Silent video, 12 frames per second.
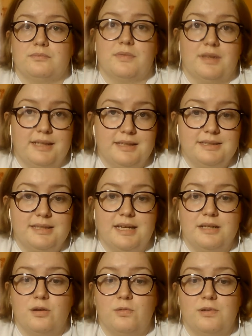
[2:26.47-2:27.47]
Like I
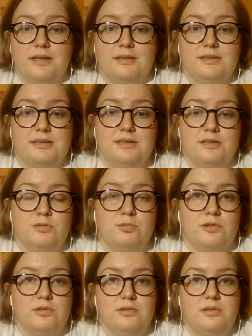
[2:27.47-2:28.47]
said, no one else in this
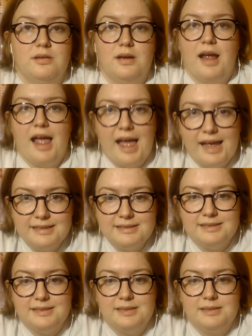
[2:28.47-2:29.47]
world has
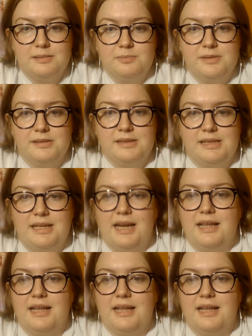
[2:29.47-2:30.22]
this ability,